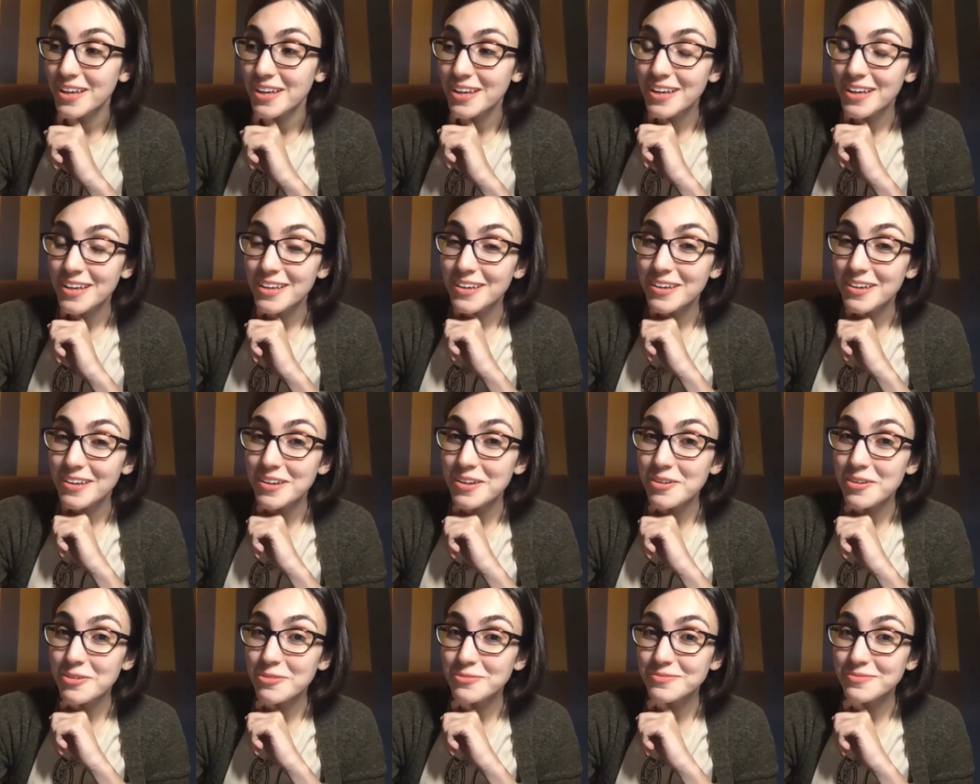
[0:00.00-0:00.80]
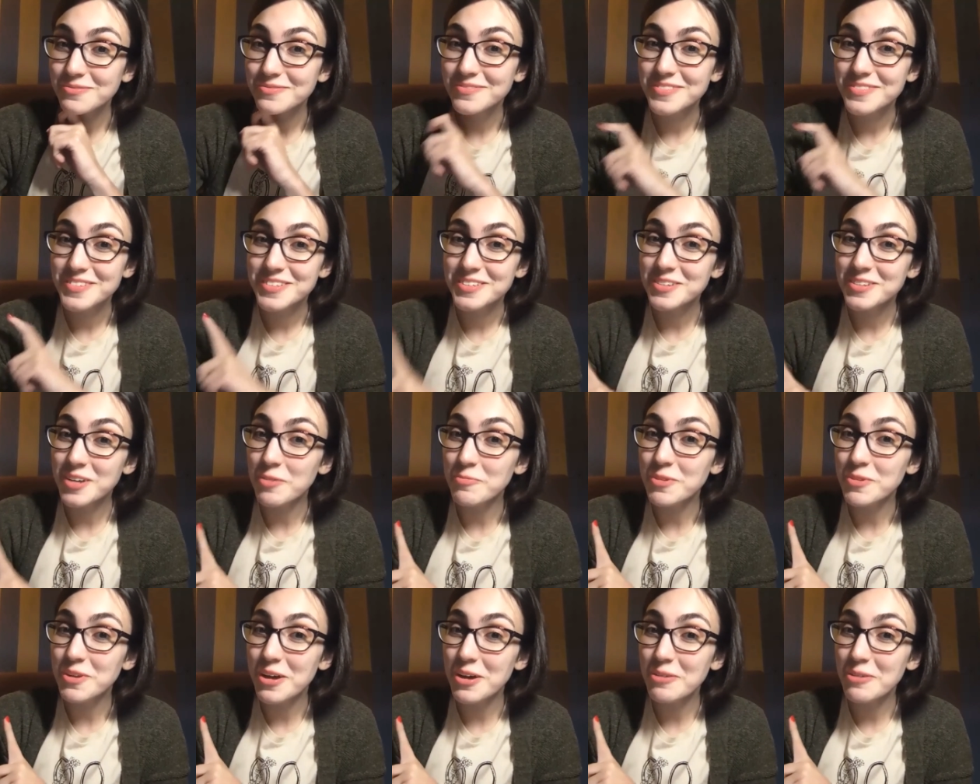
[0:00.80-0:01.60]
it's
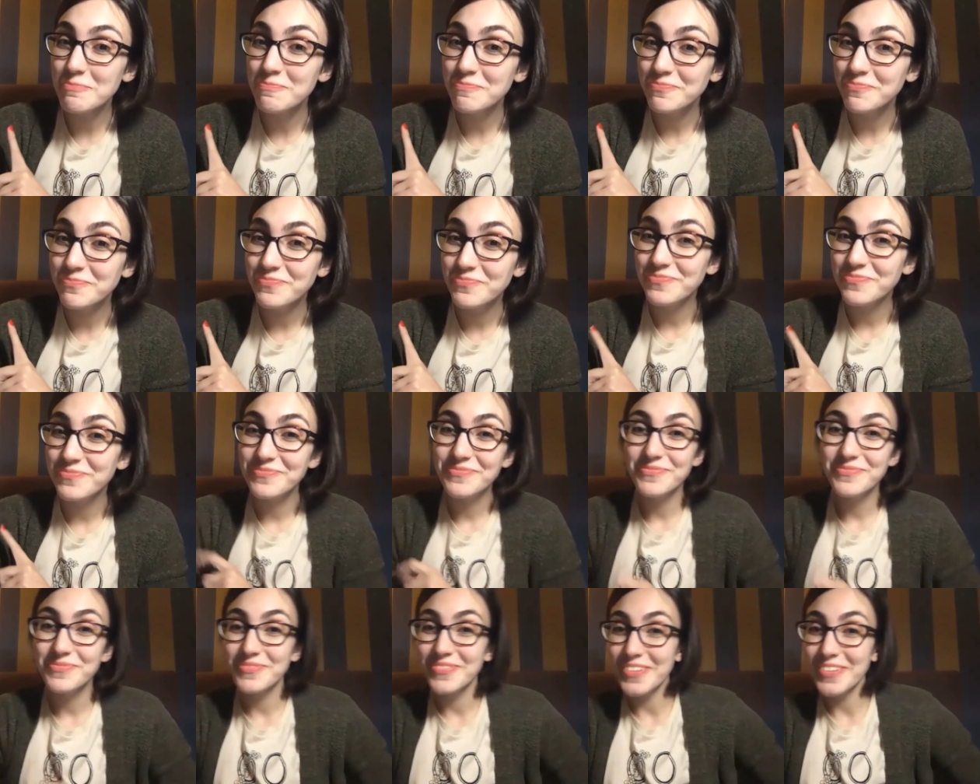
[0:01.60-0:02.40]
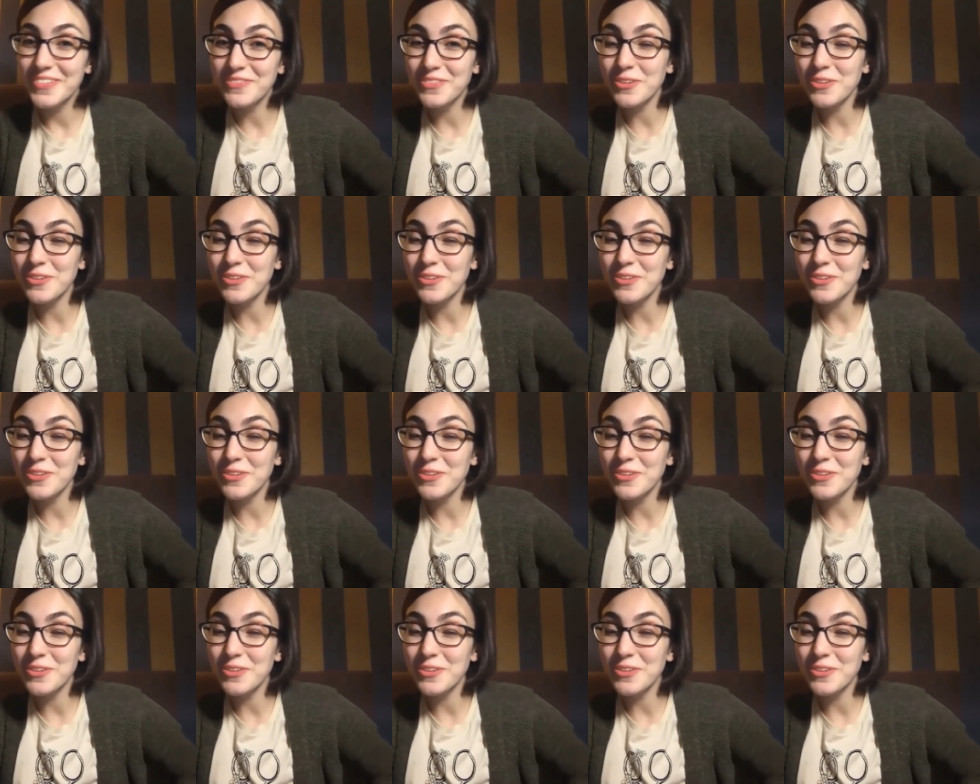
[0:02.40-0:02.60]
coming up. If